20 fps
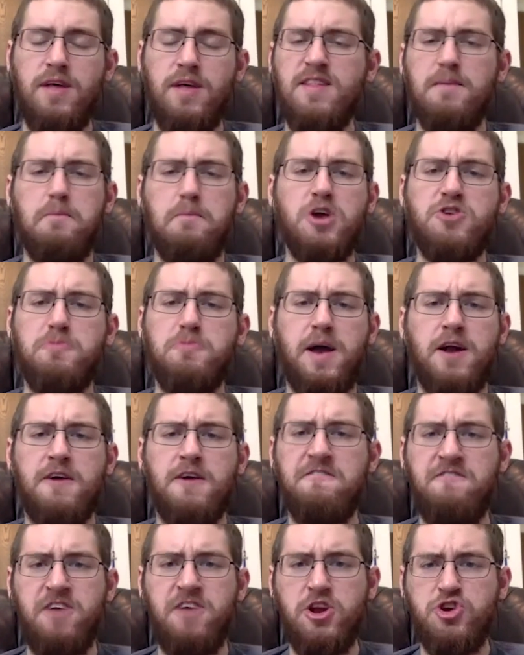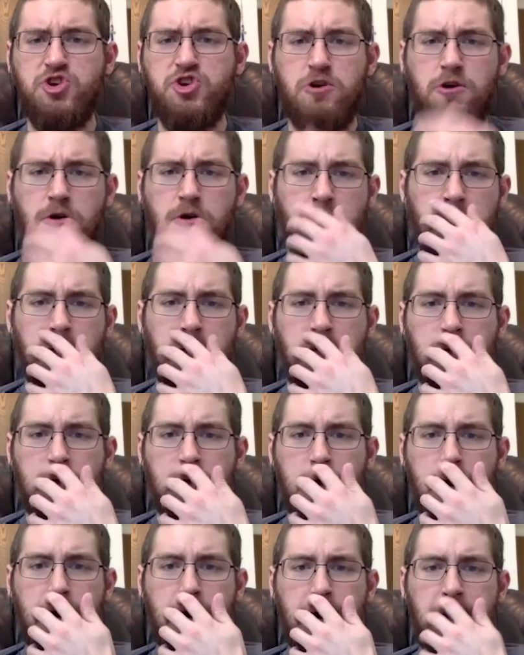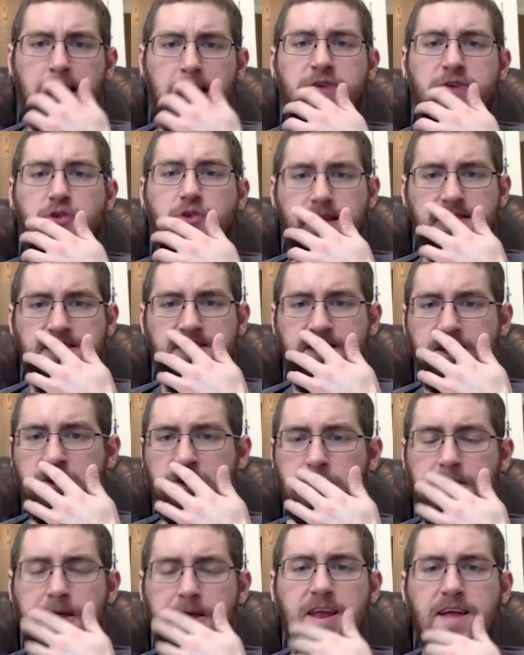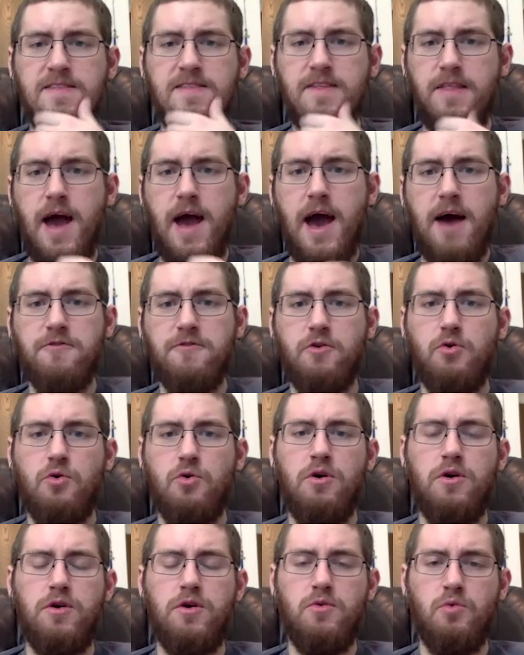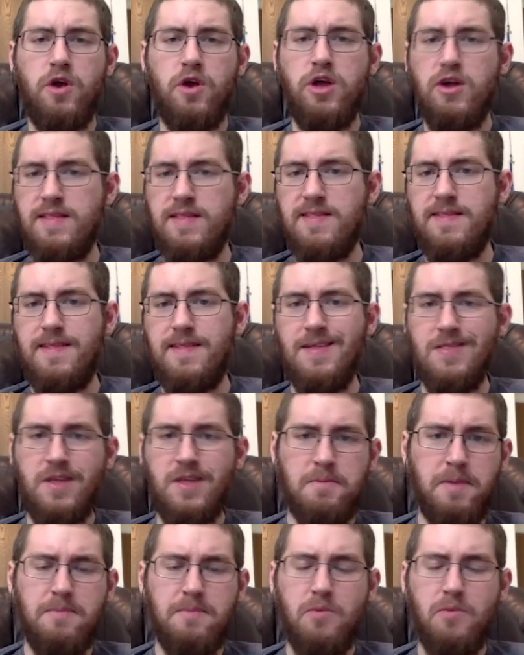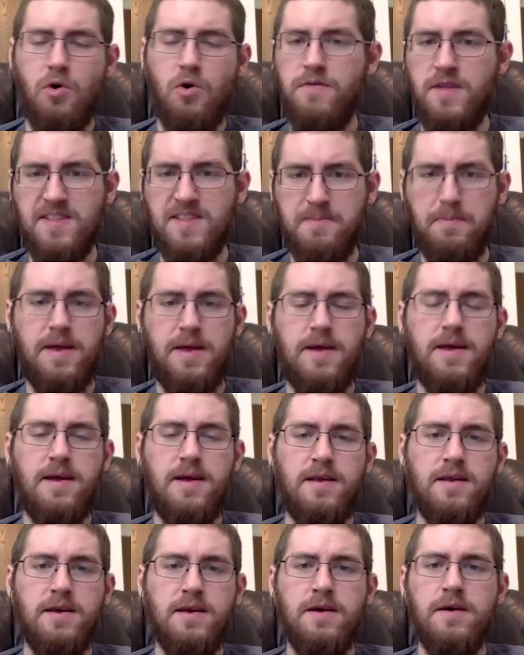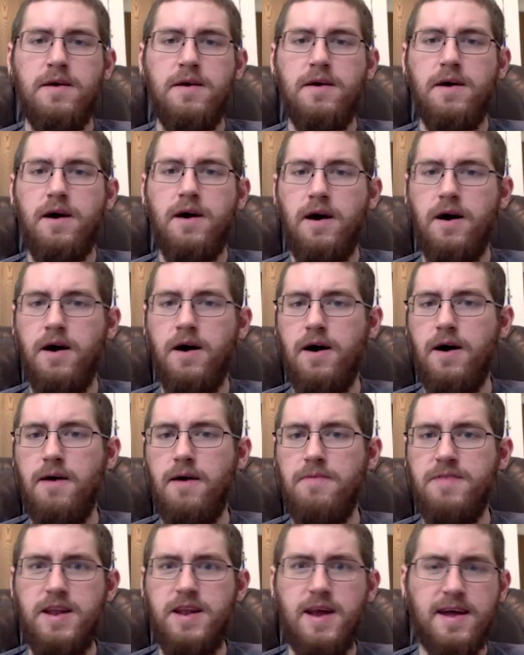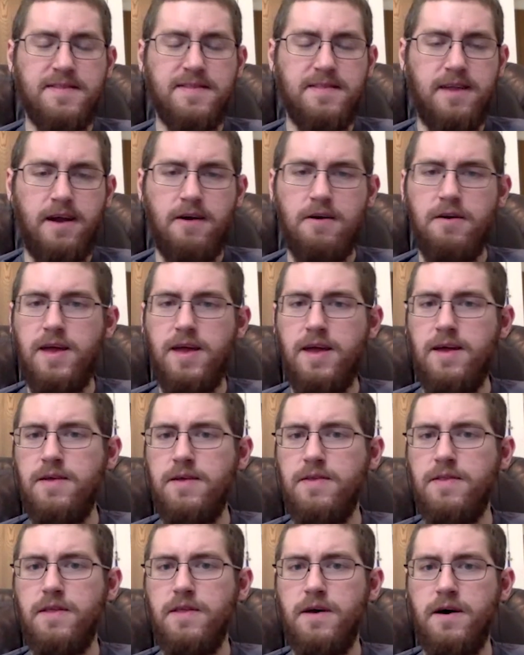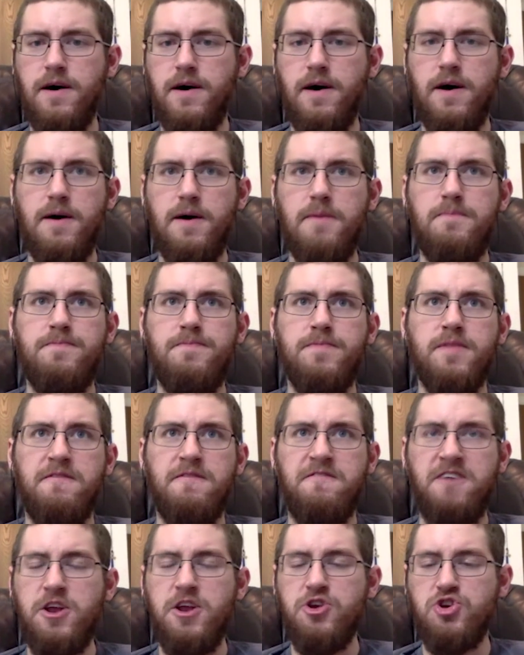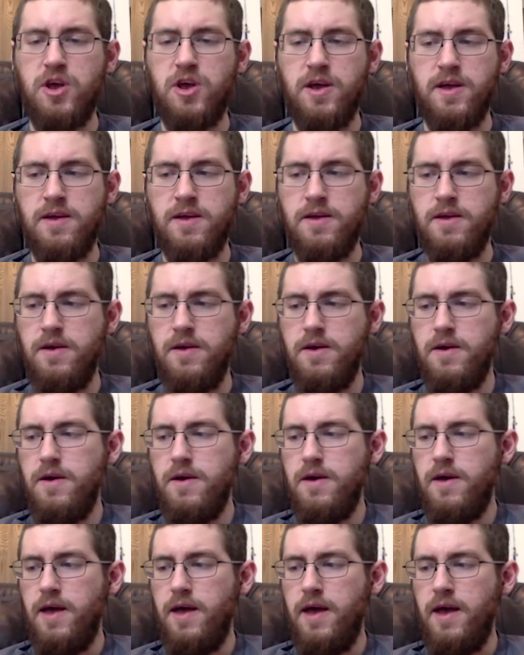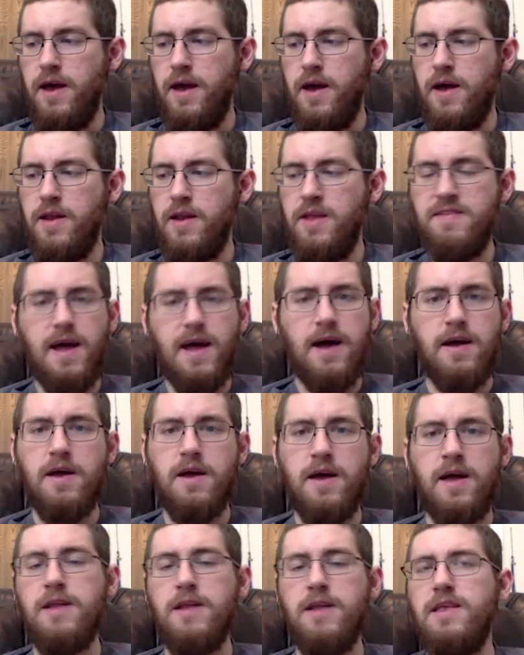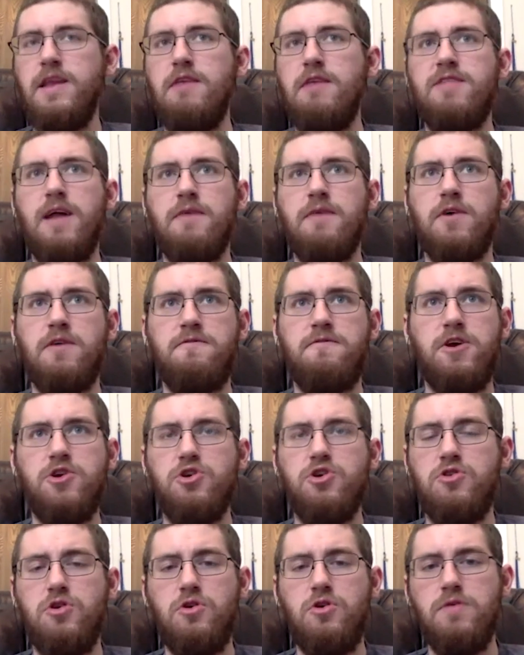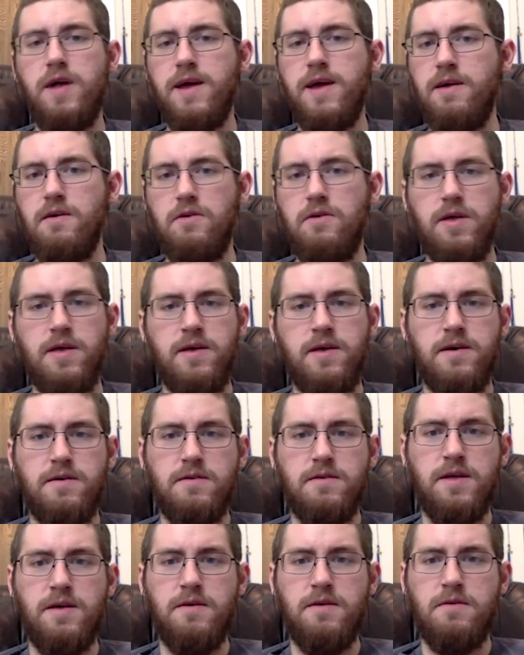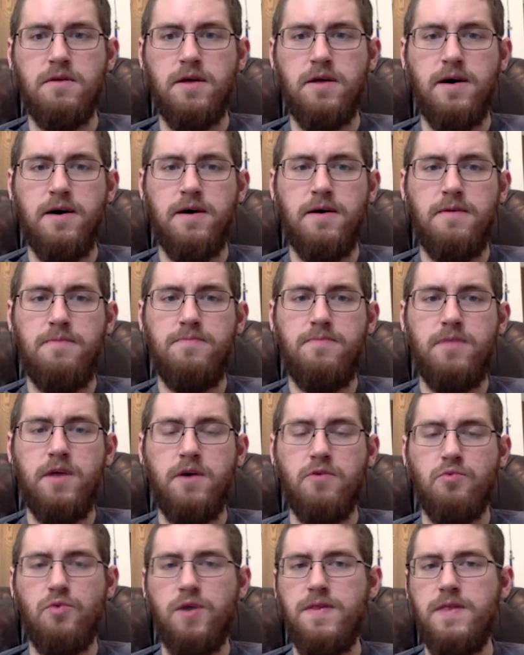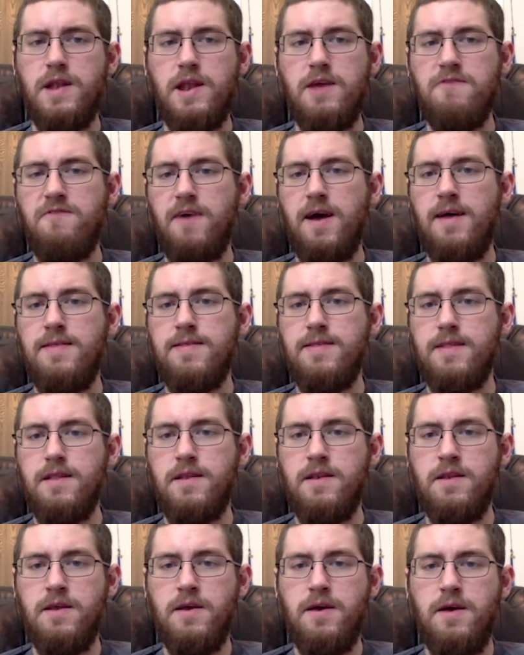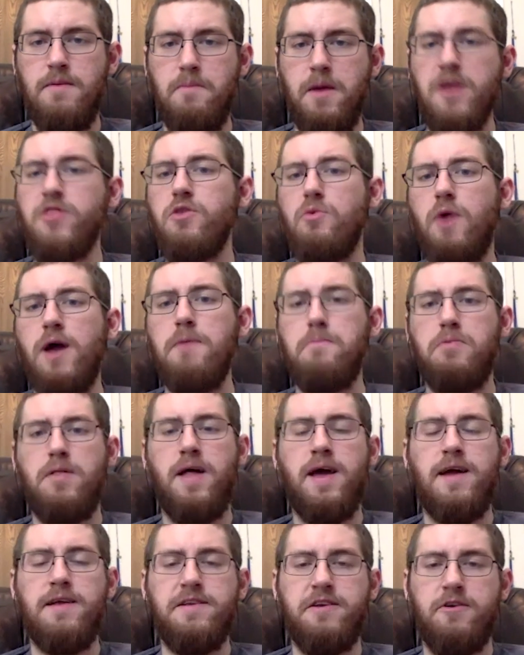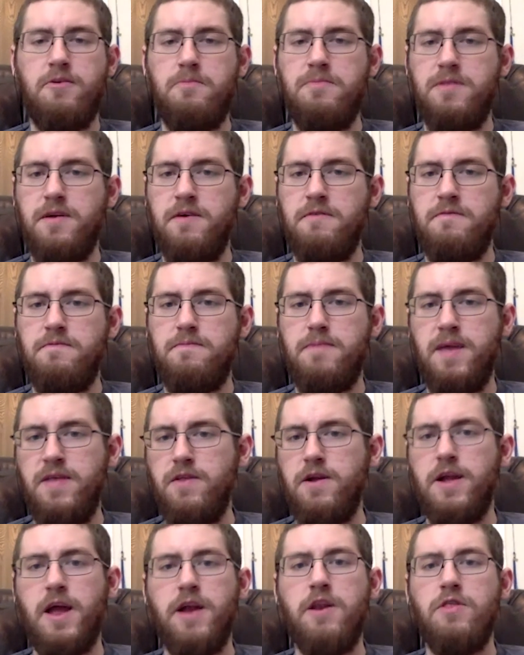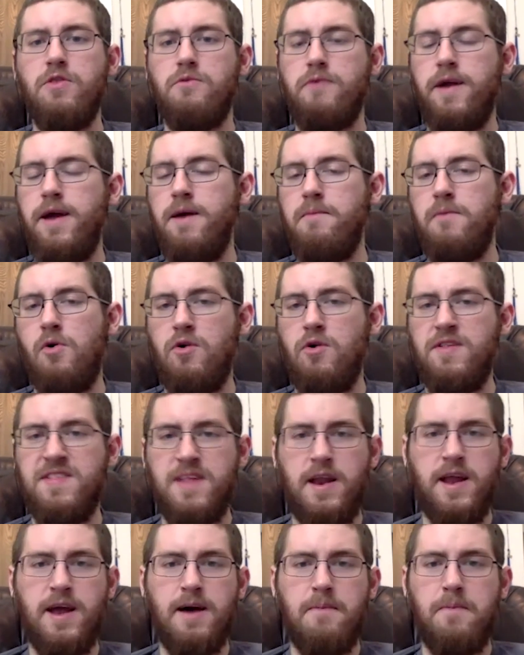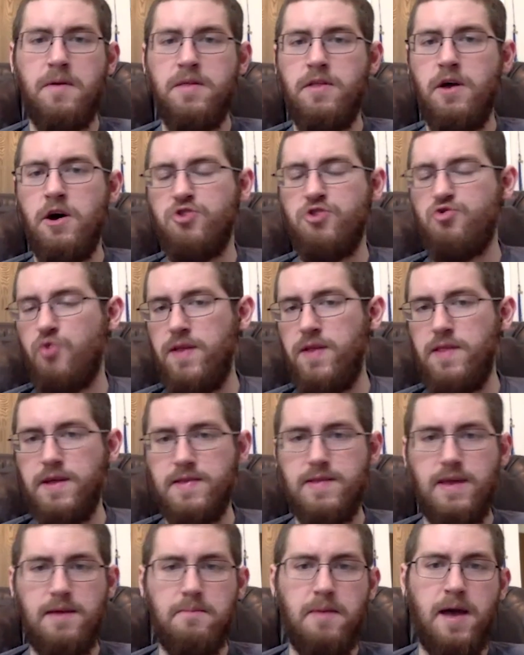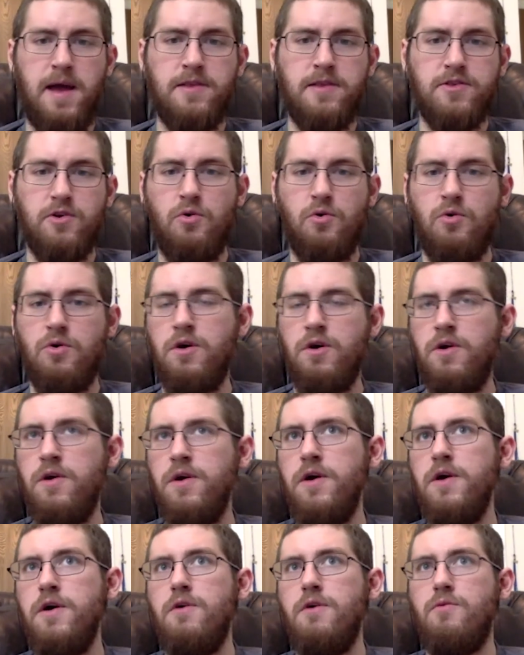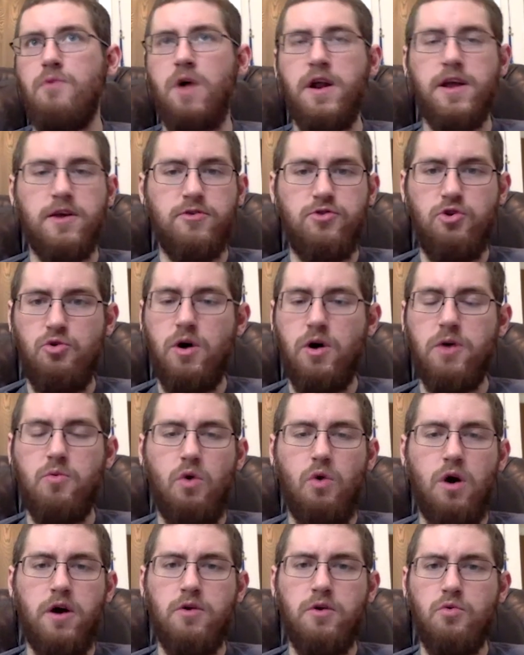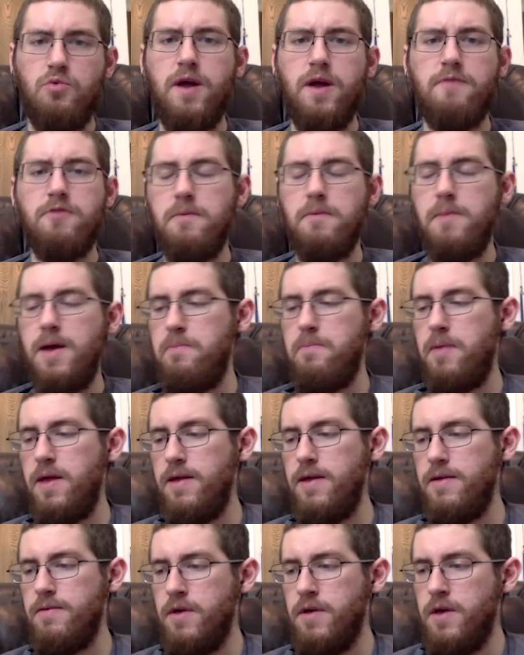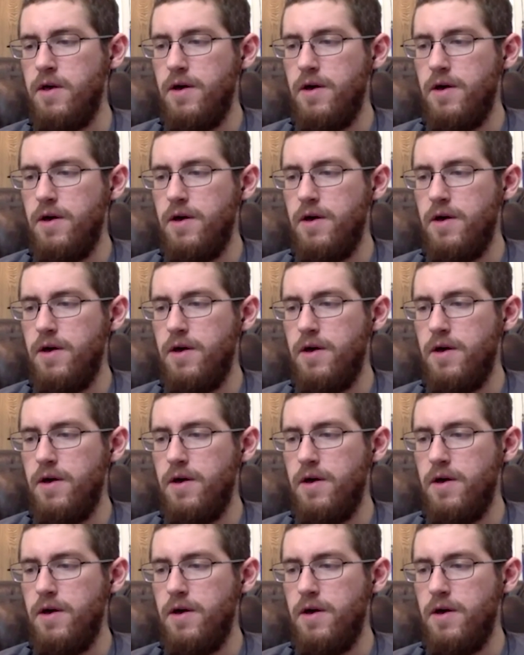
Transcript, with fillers: He's a much better finisher uh, in transition than he is in the half court, where you can see a little bit more of the speed, uh, the dexterity, um, the finishing and he's got continues to have good vision too. Like he'll he'll he'll uh, he'll read the defense and make the right play in terms of either getting the rim or setting up a, a trailing teammate or running a two on one or whatever it may be.